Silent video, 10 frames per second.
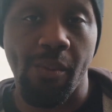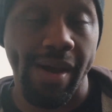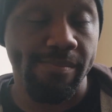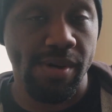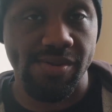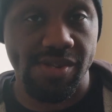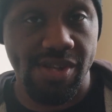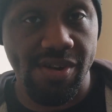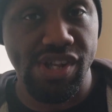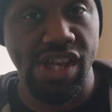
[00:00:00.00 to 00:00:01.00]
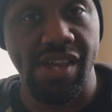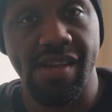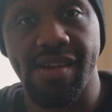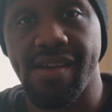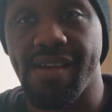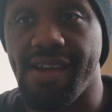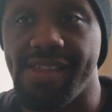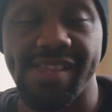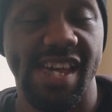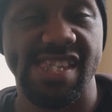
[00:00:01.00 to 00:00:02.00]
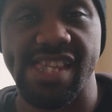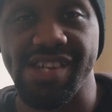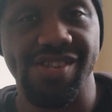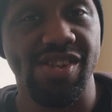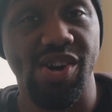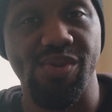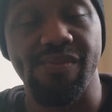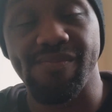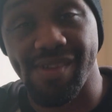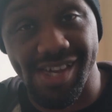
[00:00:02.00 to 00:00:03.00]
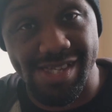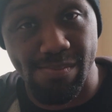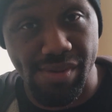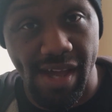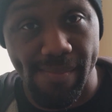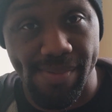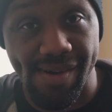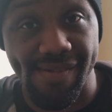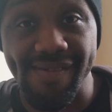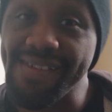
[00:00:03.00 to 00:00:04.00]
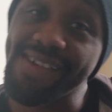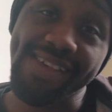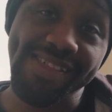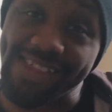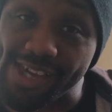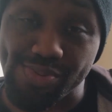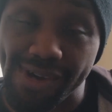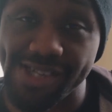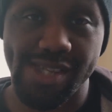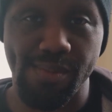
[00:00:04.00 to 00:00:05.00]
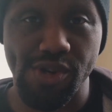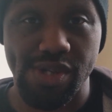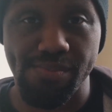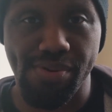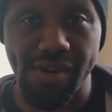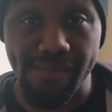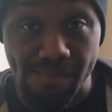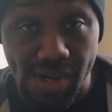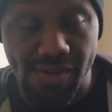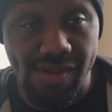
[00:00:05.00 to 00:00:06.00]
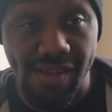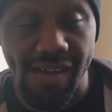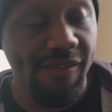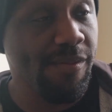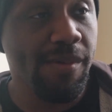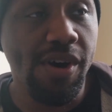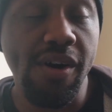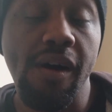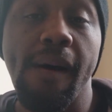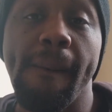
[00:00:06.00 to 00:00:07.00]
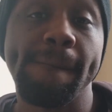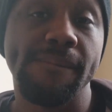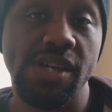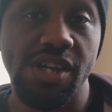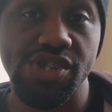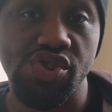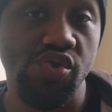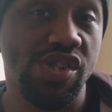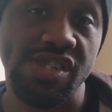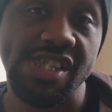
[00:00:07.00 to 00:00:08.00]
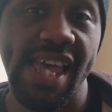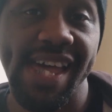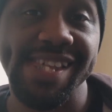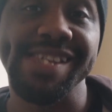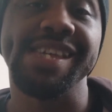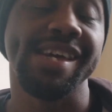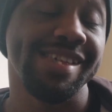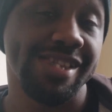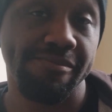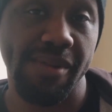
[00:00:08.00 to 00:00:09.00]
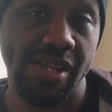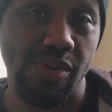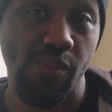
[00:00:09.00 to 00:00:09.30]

white belt dirty, and next thing you know, it's a black belt. That's why it's the most important belt of them all, because you decided to make the